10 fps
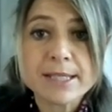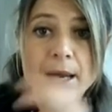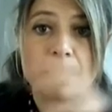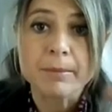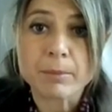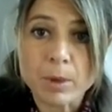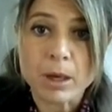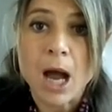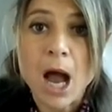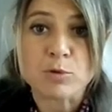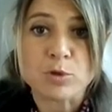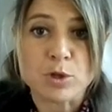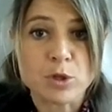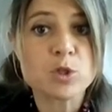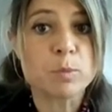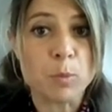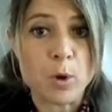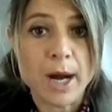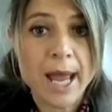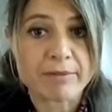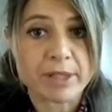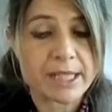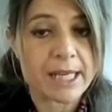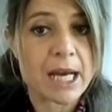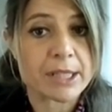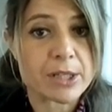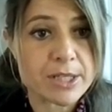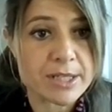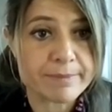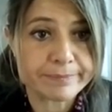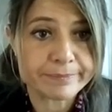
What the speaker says: some households more heavily than others.